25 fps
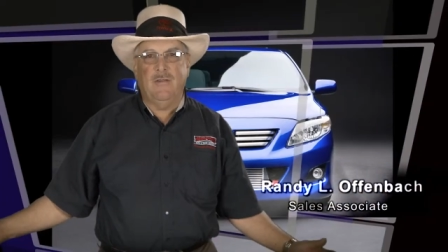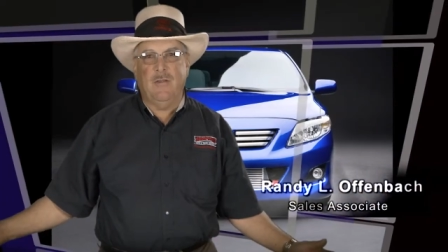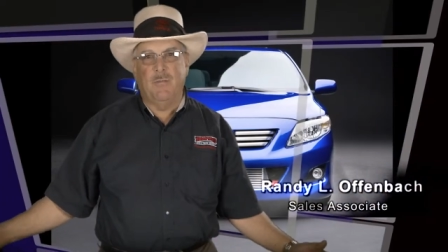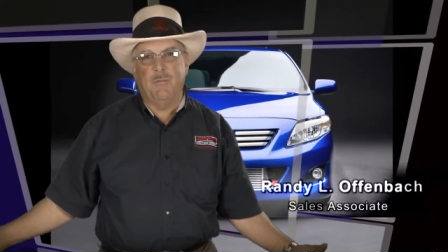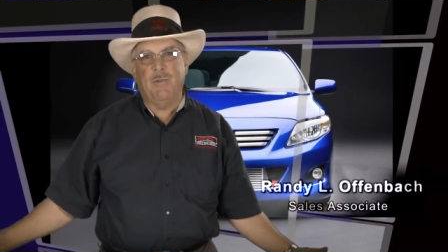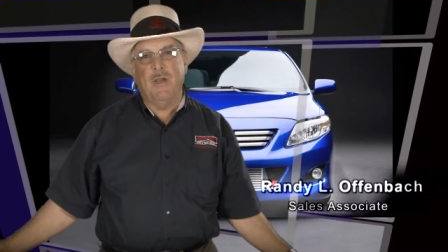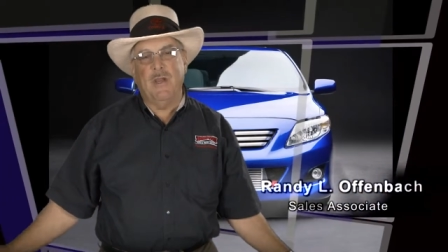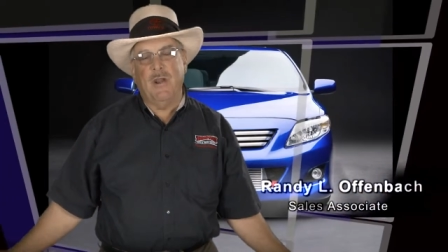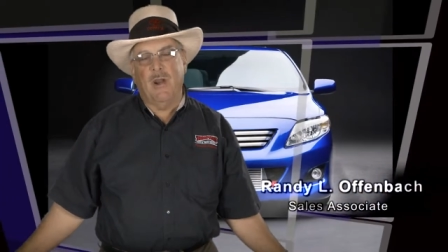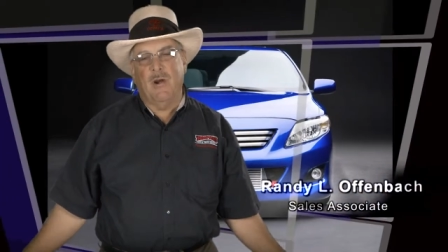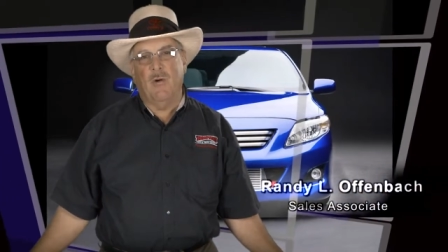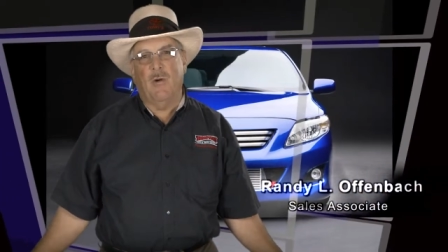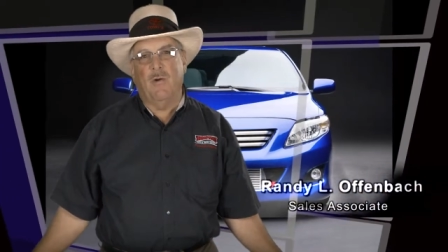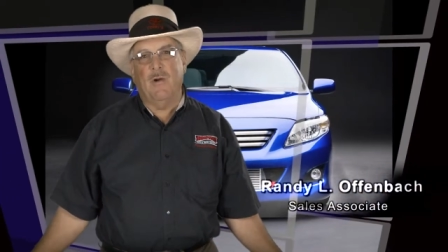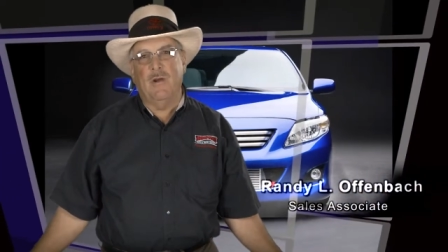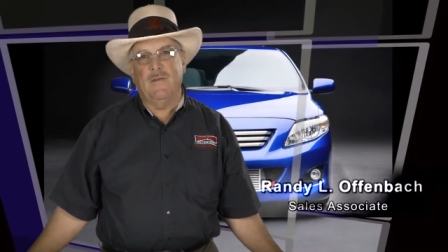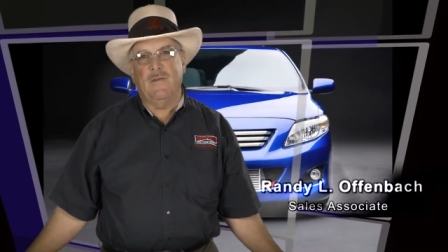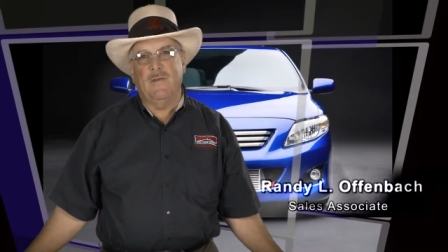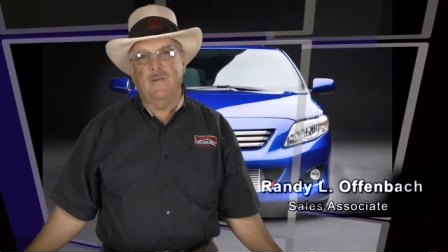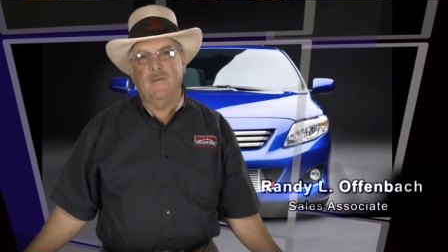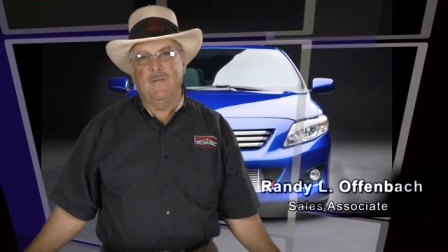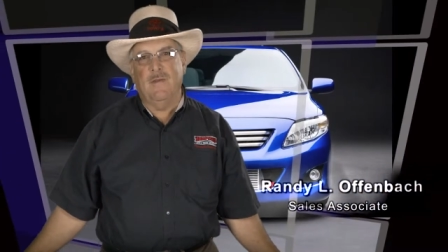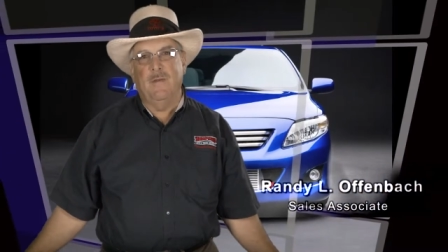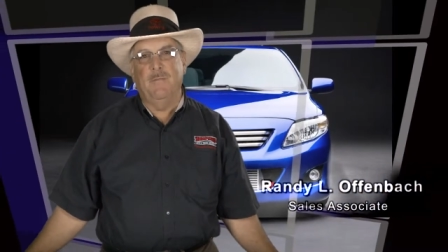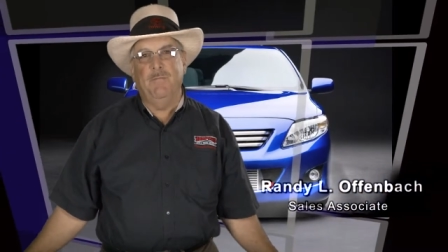to bring our
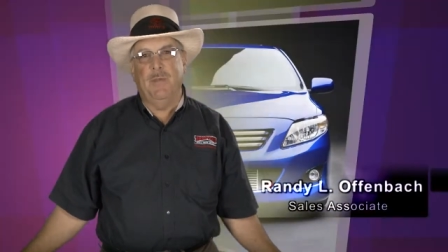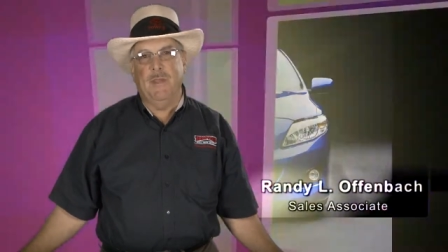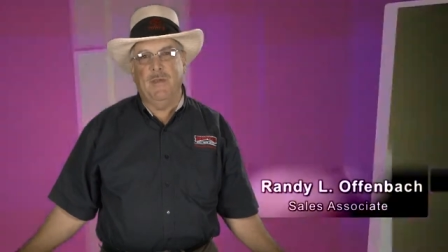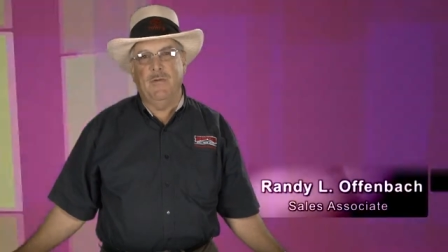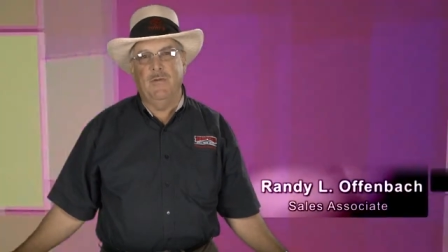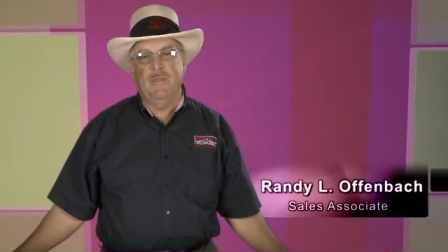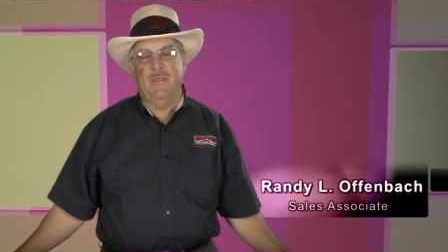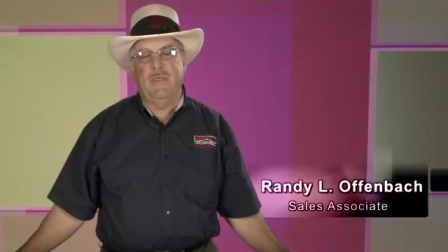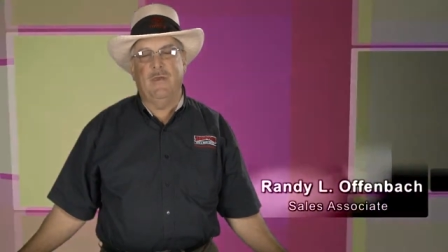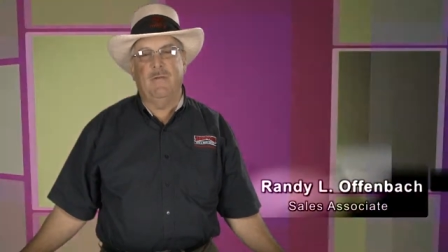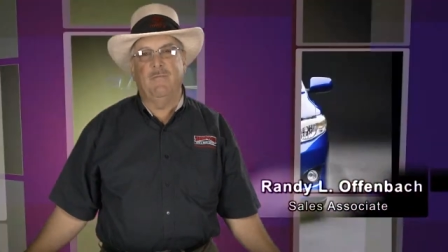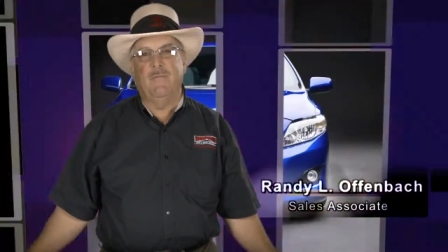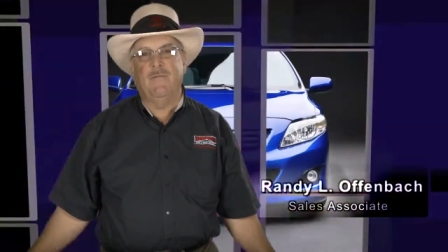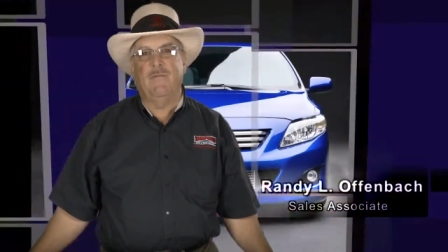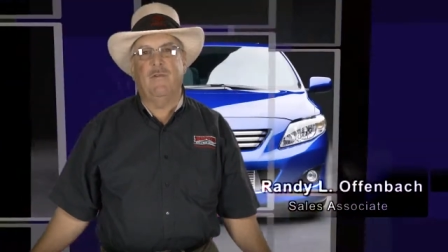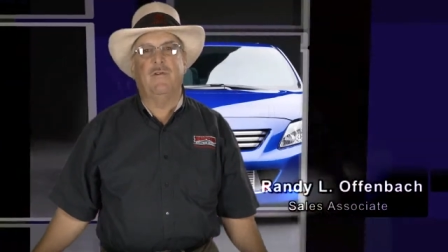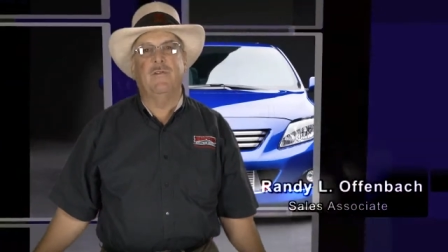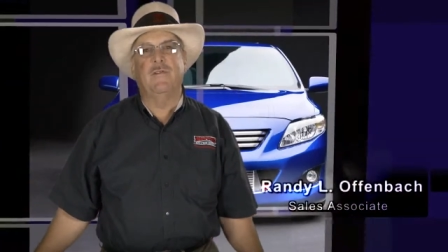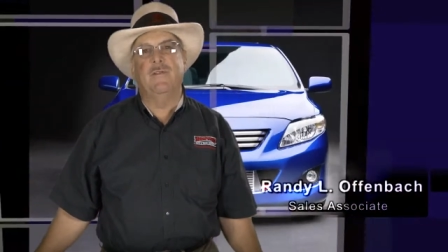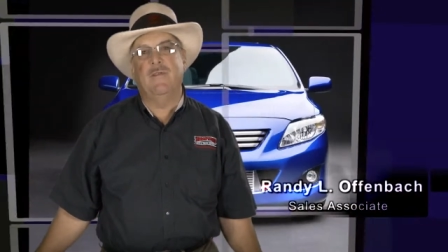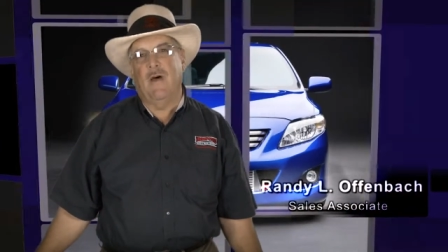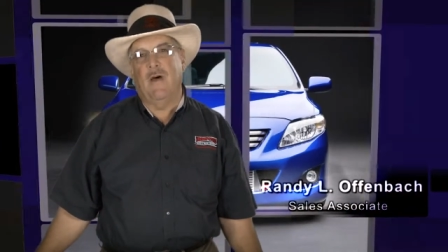horses and be with them full